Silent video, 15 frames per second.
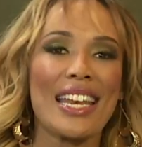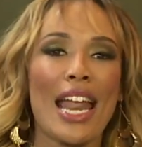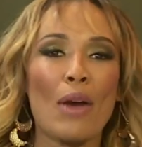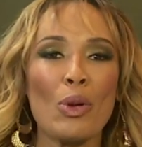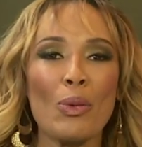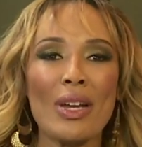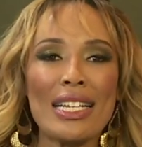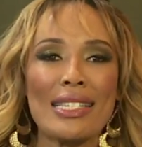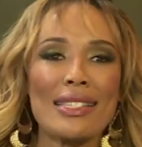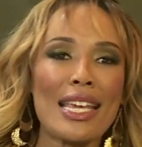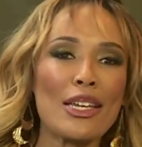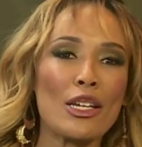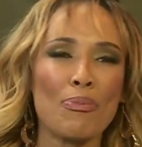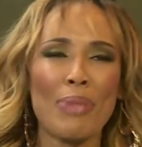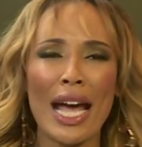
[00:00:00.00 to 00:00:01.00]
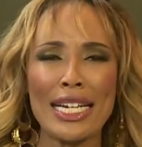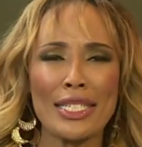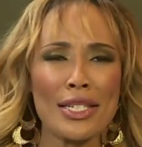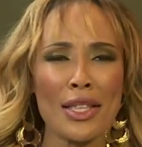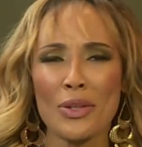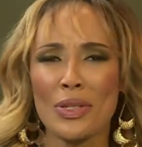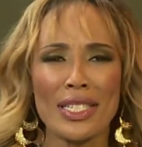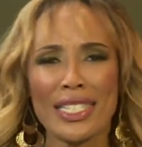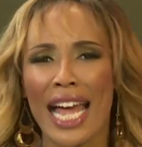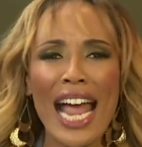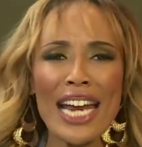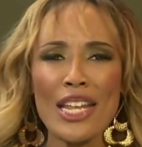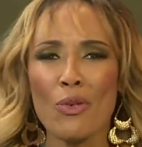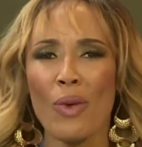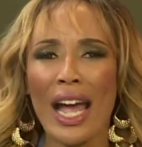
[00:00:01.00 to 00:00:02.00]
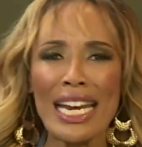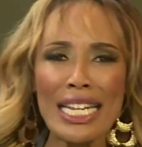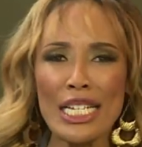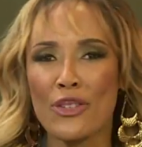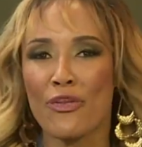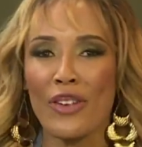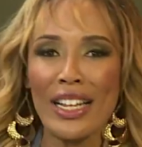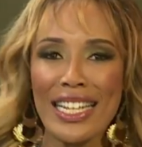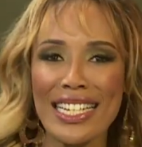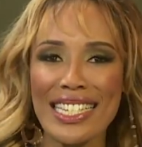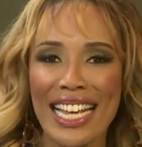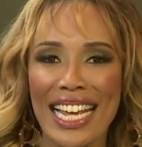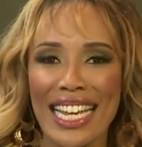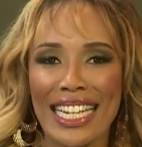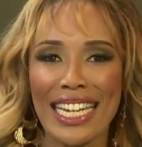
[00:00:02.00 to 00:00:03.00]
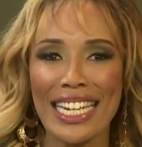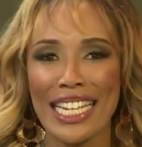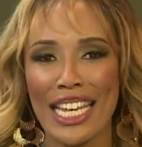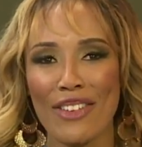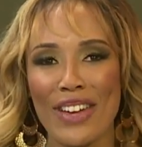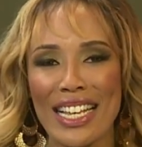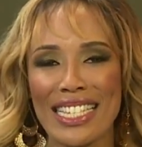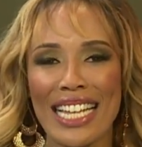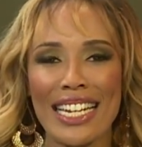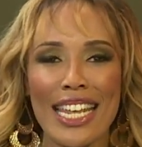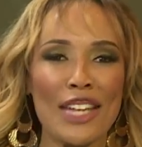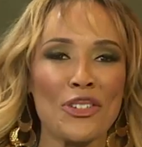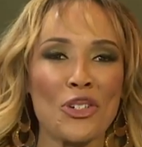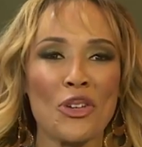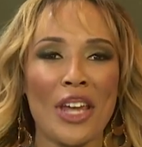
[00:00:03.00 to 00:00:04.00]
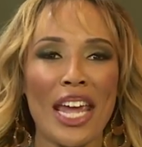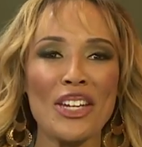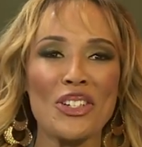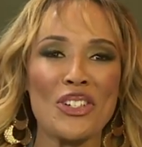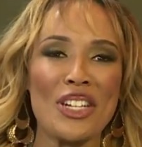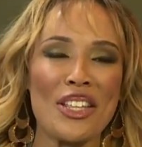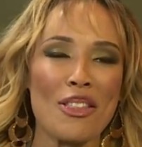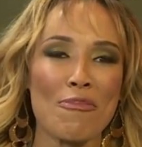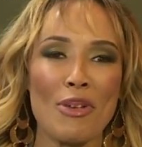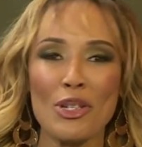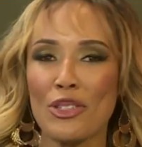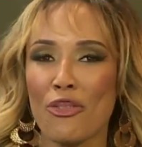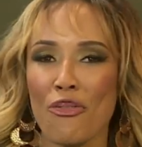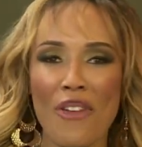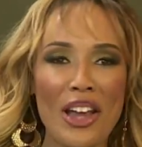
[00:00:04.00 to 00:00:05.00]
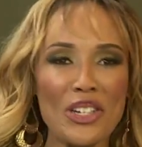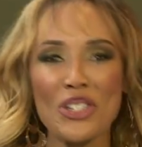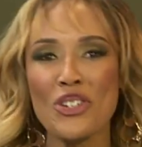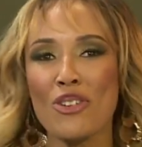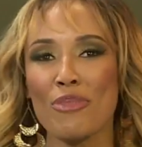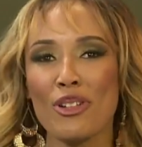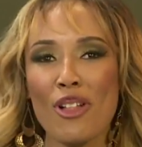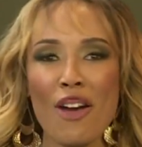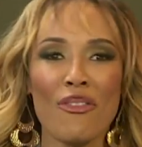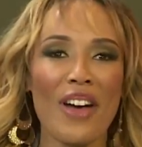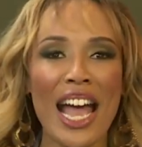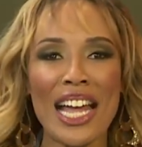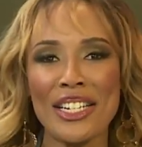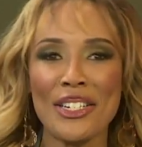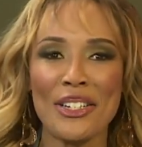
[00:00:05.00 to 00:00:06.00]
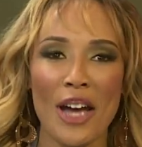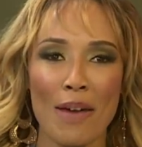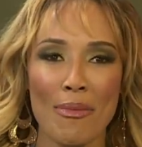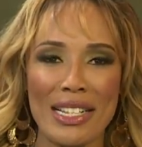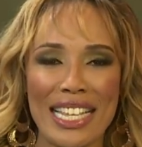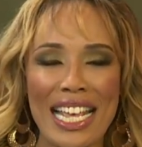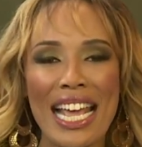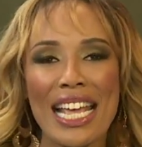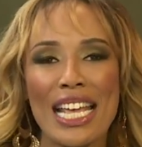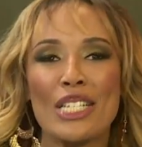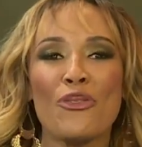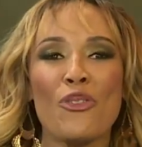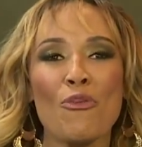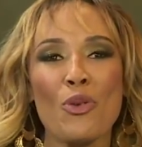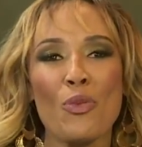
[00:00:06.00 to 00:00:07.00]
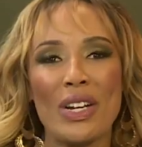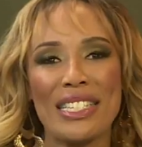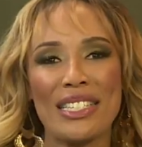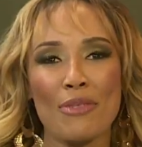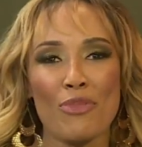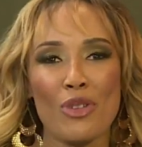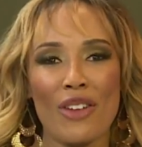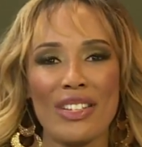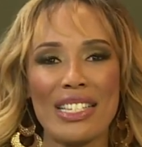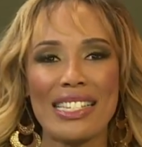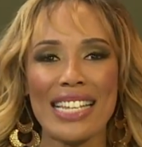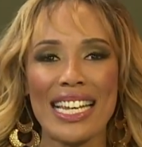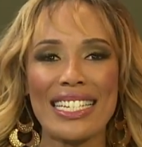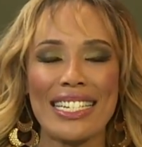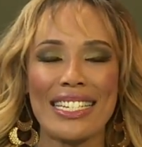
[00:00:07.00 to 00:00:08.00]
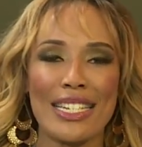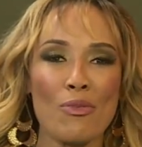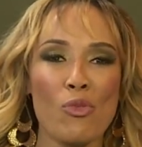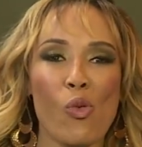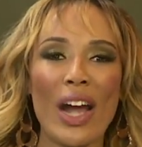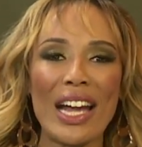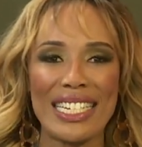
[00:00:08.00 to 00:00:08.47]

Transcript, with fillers: Now, we want to say goodbye to those tighty-whities fellas here to give us an education in the most fashionable of undergarments is former Western Province Centre Tim